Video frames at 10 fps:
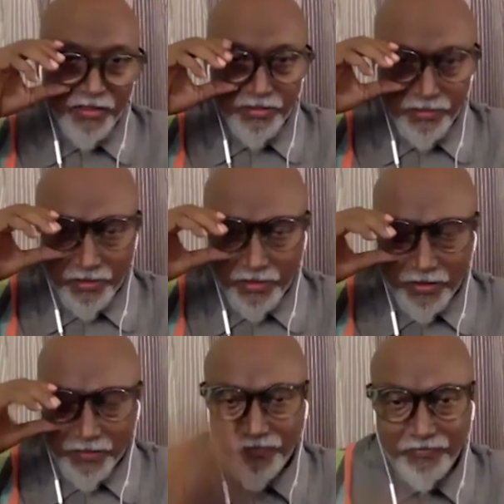
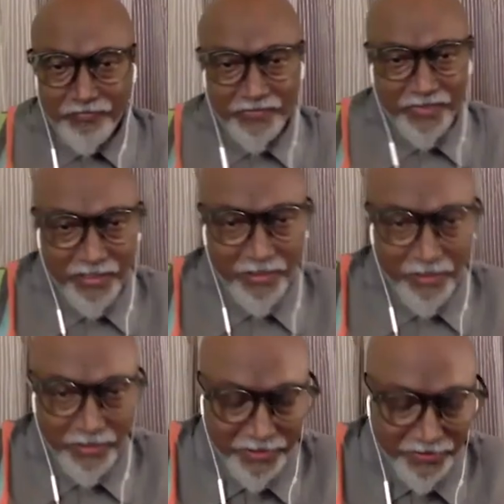the
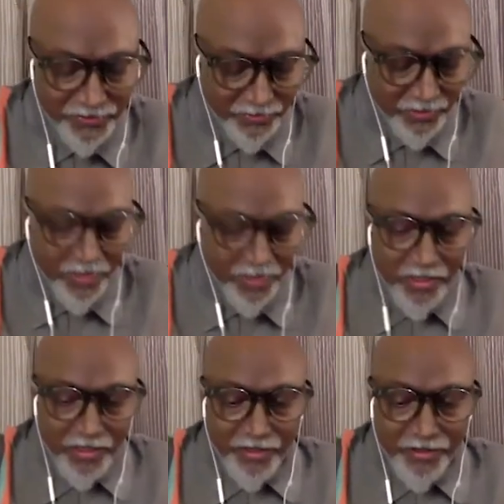uh, his
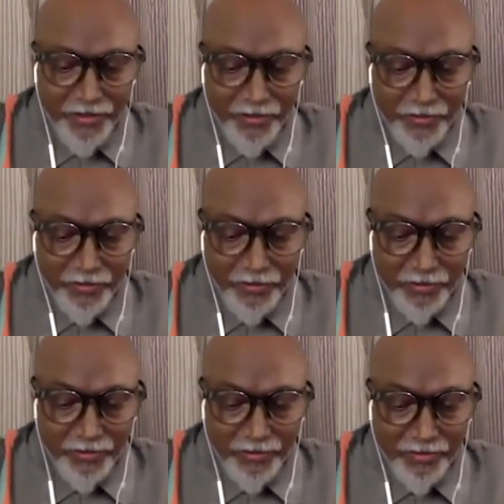you know
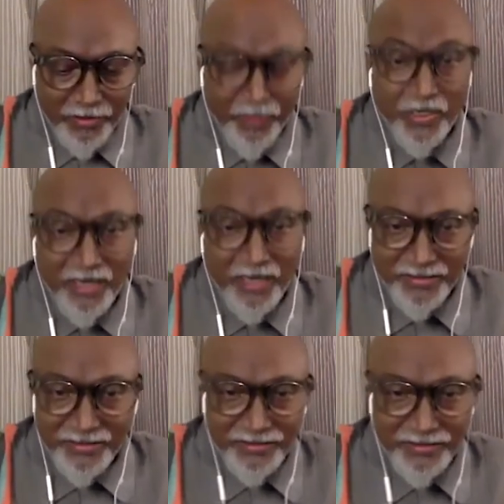the, the
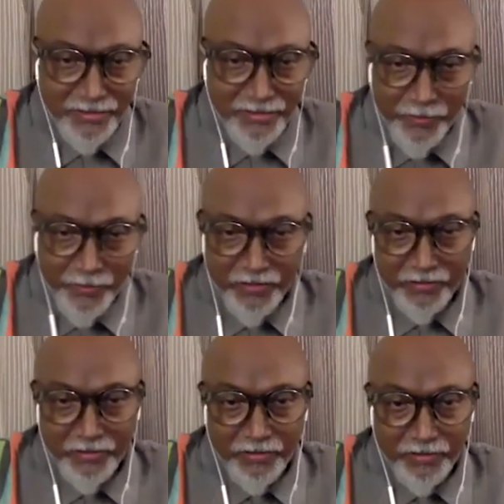liberalization happened
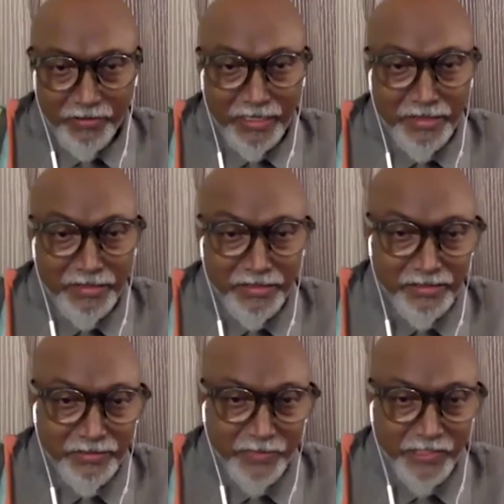in the
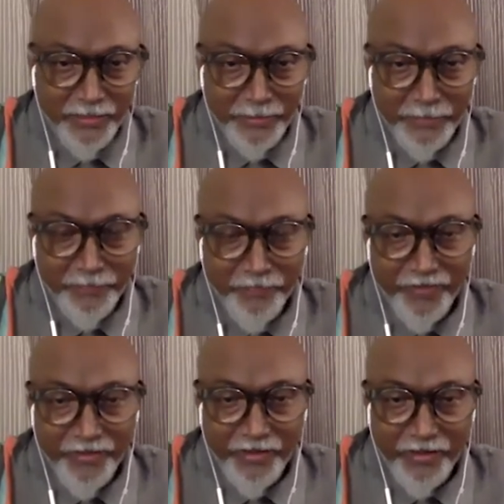90s beginning
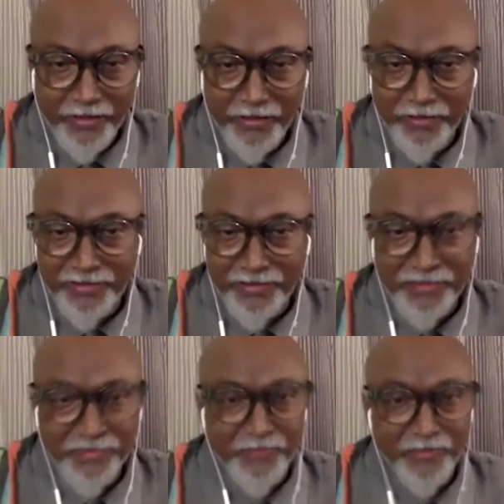and uh,
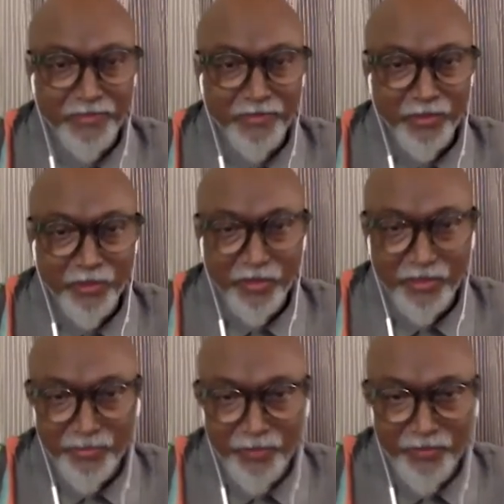when we look
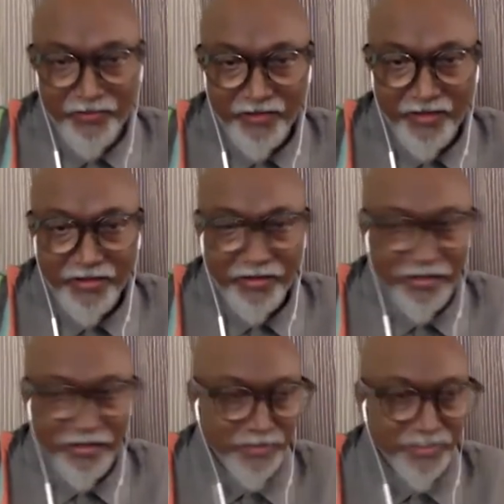at music
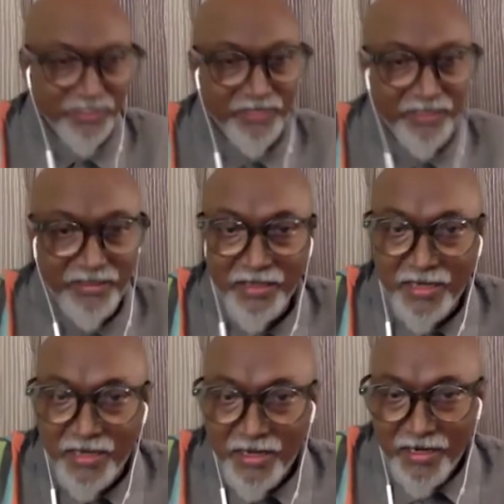mtv
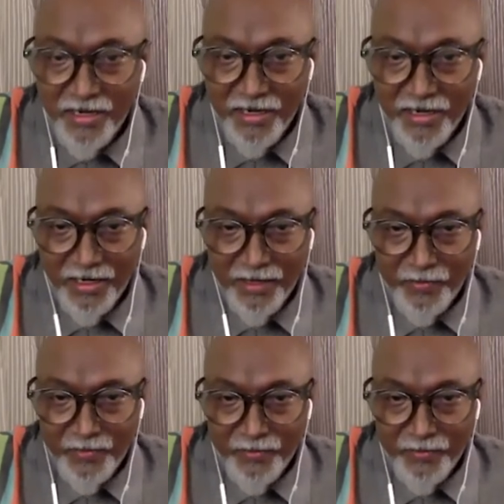um,